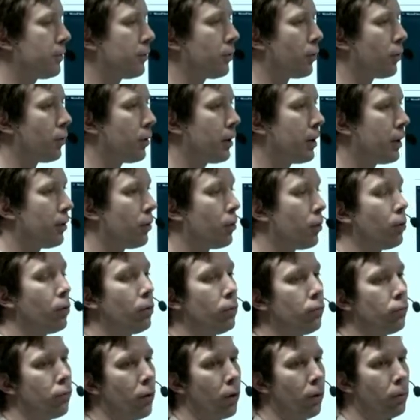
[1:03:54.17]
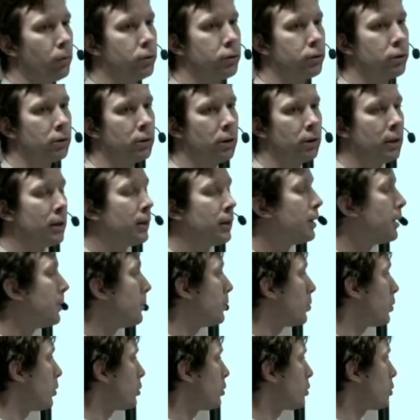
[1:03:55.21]
for all roles,
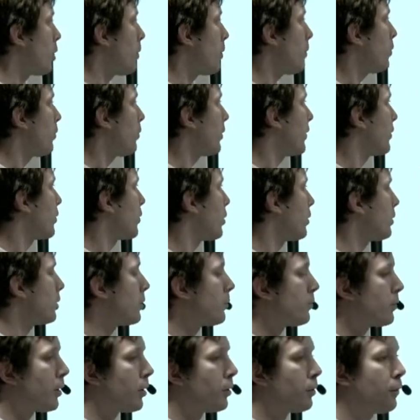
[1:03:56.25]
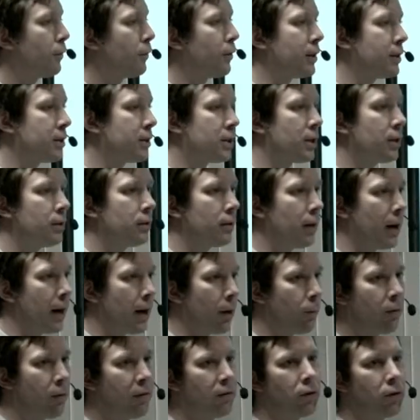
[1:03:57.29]
but on top we've got the role filter
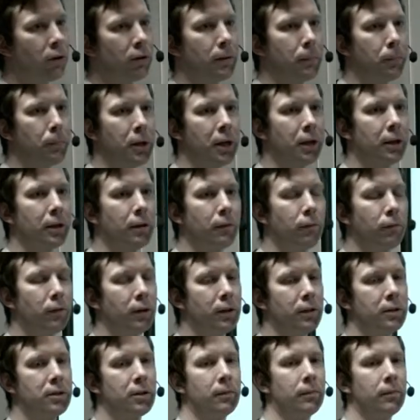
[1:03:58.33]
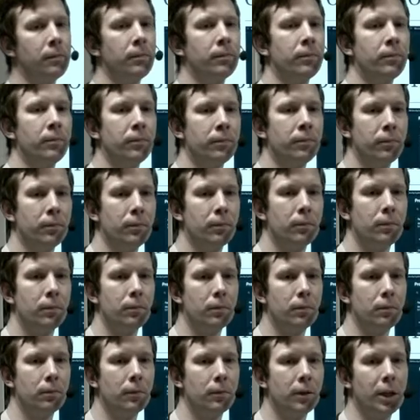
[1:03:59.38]
and we've got the plugin filter.
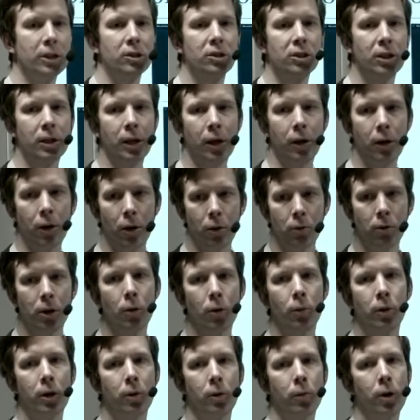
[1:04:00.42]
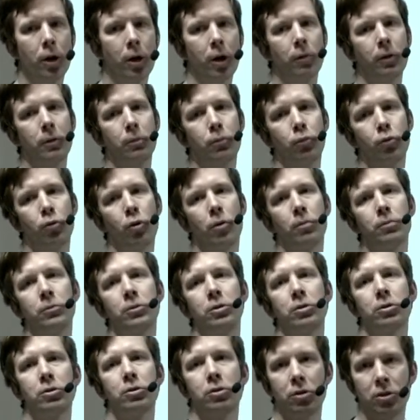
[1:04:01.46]
Let's say I only want to work with prompts
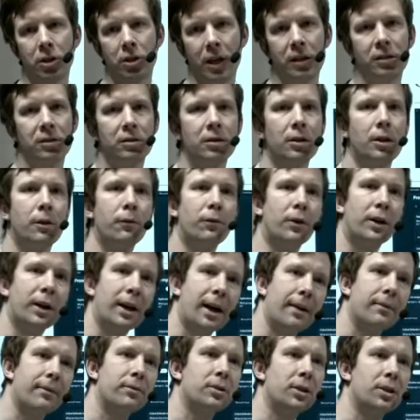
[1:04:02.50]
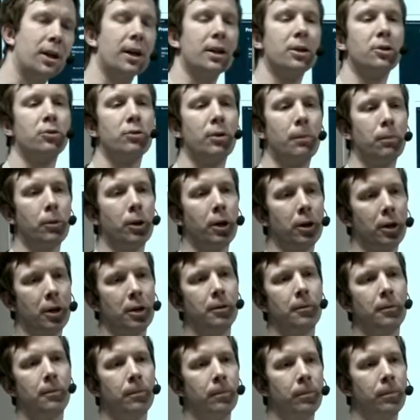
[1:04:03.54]
suggested if I have the Entra plugin.
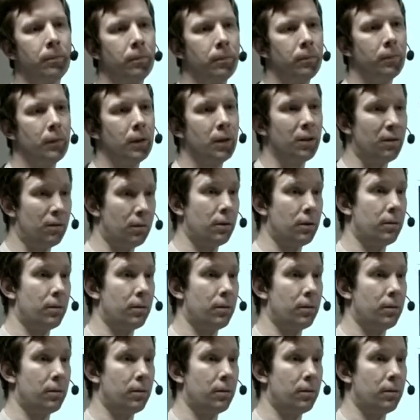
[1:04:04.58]
Or